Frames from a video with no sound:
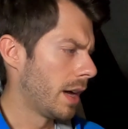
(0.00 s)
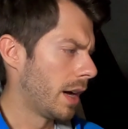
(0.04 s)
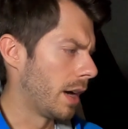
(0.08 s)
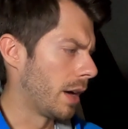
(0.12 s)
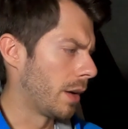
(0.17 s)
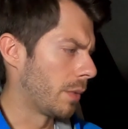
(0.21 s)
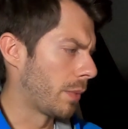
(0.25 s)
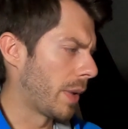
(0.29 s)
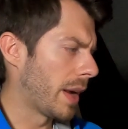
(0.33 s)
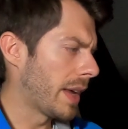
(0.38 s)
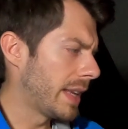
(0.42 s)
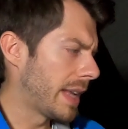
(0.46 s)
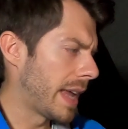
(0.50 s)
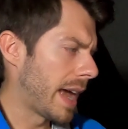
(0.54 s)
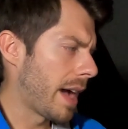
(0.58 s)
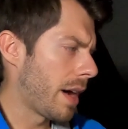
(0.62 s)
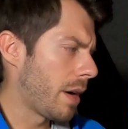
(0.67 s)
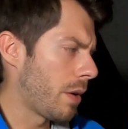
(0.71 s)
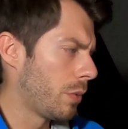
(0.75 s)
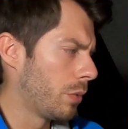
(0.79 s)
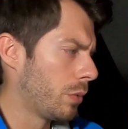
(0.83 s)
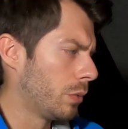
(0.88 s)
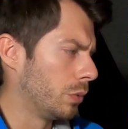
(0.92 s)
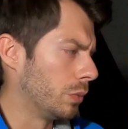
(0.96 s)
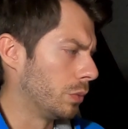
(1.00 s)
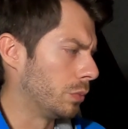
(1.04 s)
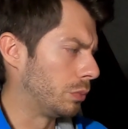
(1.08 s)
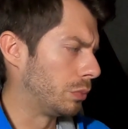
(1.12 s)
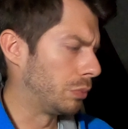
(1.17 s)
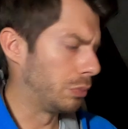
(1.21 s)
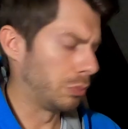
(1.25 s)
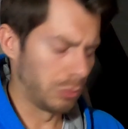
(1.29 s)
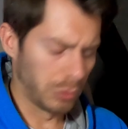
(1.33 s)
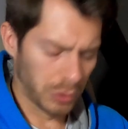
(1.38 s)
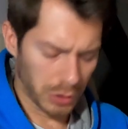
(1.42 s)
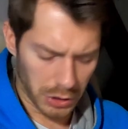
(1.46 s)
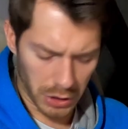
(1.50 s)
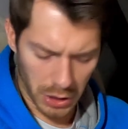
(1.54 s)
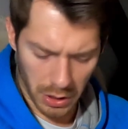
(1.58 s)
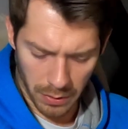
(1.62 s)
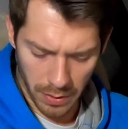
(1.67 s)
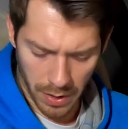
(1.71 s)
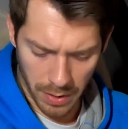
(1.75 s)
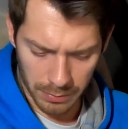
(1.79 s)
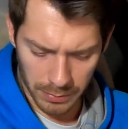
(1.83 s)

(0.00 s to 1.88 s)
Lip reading: Right now, you know,